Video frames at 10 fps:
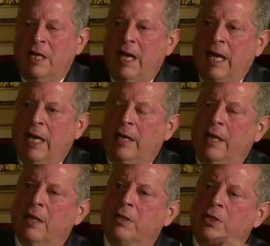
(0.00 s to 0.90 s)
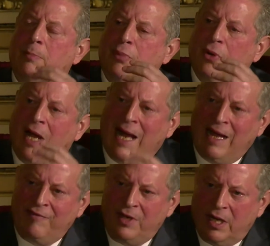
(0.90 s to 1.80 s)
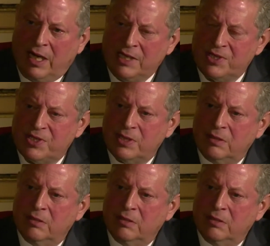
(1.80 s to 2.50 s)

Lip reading: and it deprived us